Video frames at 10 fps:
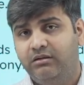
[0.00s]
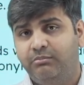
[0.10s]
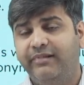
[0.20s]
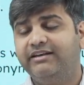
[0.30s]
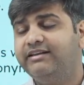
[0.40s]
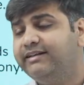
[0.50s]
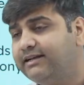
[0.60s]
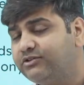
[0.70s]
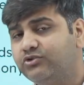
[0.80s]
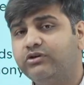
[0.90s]
But in
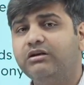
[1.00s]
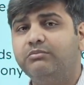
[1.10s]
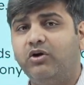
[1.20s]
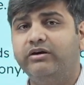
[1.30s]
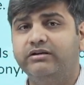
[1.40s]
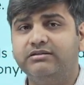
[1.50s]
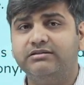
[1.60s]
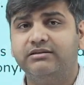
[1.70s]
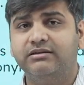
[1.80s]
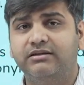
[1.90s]
electoral
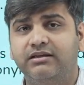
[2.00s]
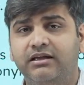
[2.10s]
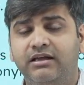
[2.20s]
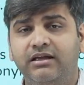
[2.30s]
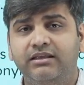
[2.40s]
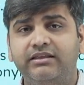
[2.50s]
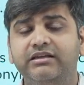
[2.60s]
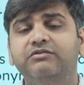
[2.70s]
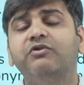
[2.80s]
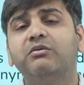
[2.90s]
bonds, the
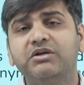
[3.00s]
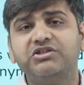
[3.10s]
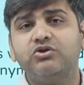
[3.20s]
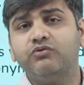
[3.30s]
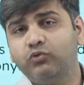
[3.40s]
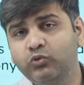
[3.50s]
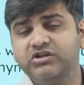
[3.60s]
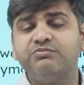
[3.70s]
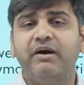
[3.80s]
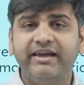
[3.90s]
information of who
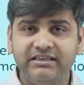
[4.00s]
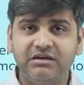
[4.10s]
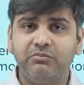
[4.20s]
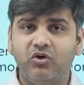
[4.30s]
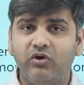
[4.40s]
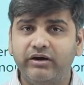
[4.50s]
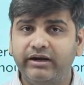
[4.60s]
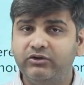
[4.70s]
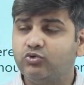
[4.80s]
is buying the bond and